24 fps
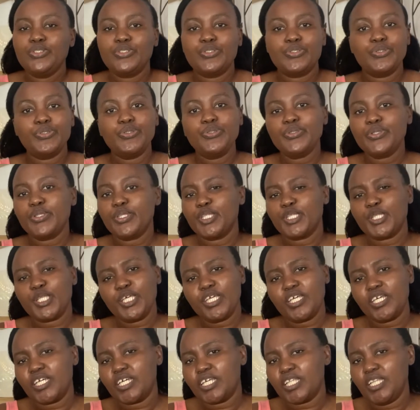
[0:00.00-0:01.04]
Do you
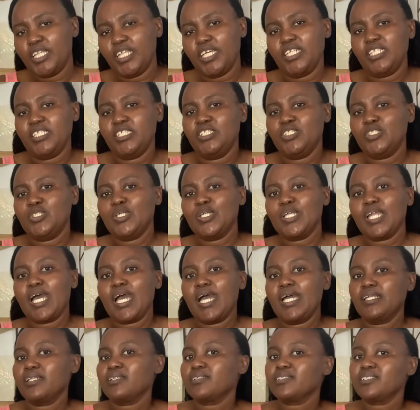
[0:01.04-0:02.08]
think that he's gonna
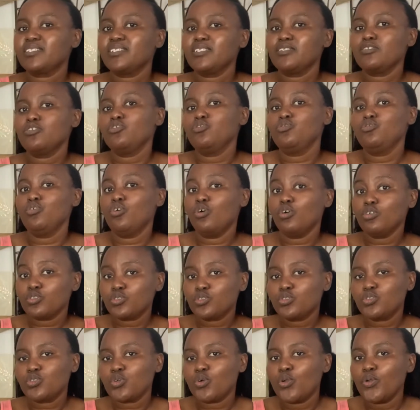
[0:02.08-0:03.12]
understand your
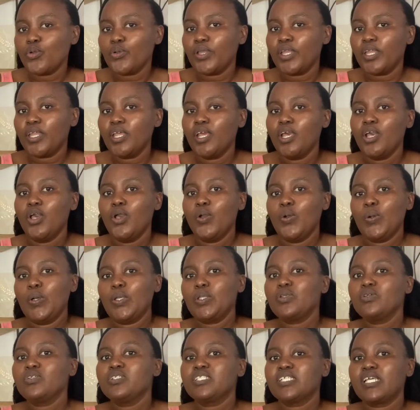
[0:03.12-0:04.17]
story
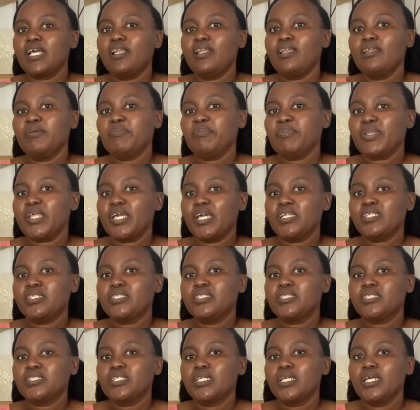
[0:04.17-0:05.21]
when you tell him that